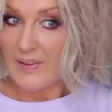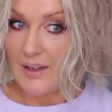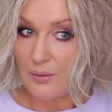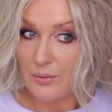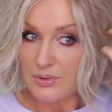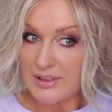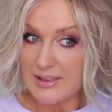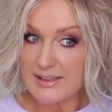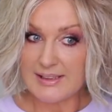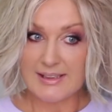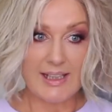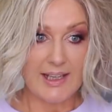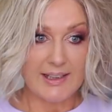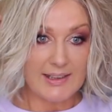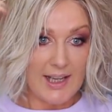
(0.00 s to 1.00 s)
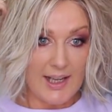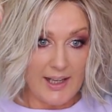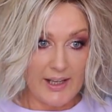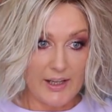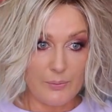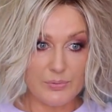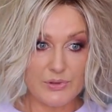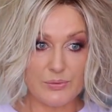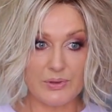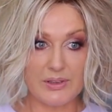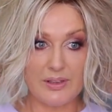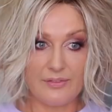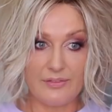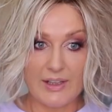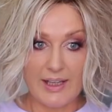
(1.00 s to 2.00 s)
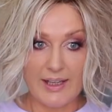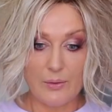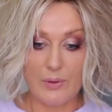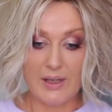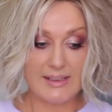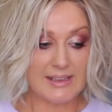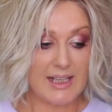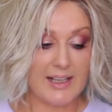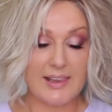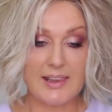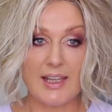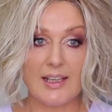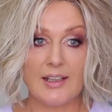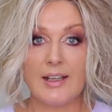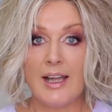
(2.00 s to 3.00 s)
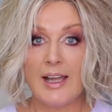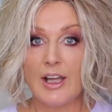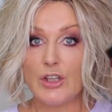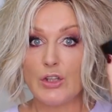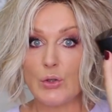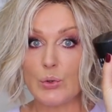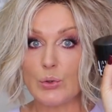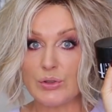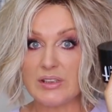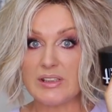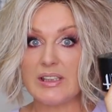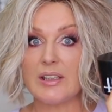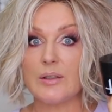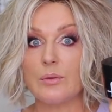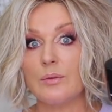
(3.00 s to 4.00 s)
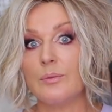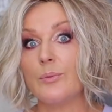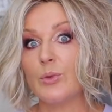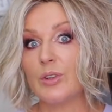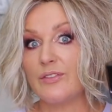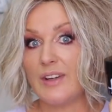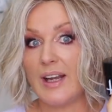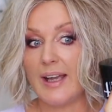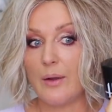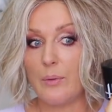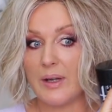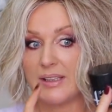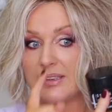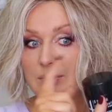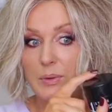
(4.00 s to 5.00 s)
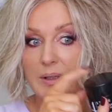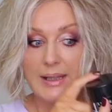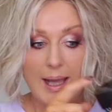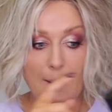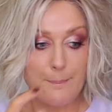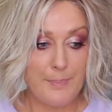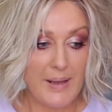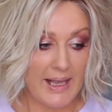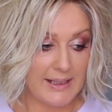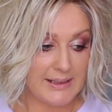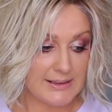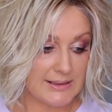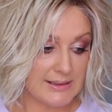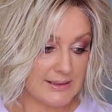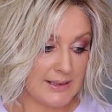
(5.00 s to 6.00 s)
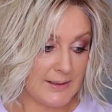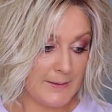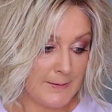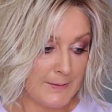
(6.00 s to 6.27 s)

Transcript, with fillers: I wouldn't say that helps with the flyaways. I think you could deal with flyaways with that paste,